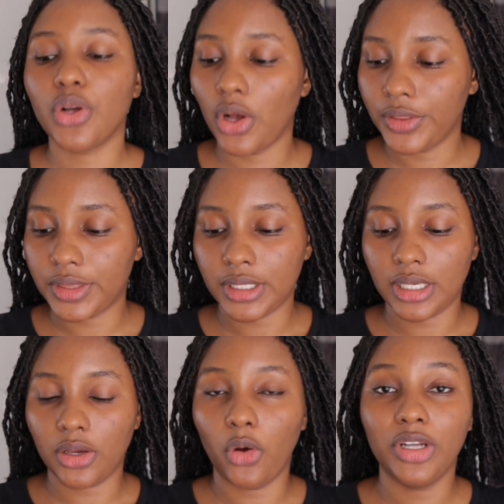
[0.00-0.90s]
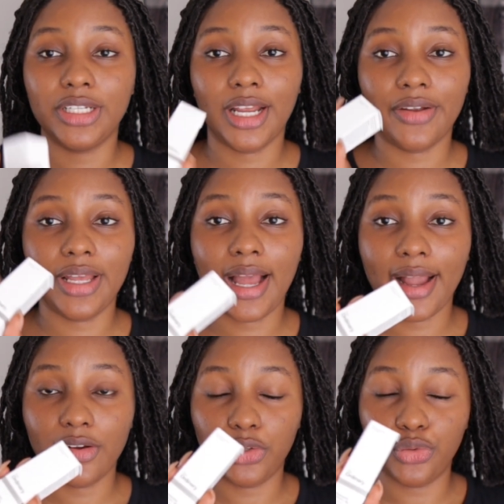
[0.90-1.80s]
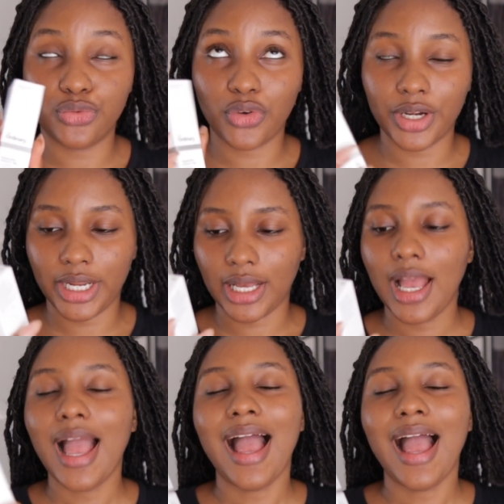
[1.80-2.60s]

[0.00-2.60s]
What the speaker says: got the Ordinary hyaluronic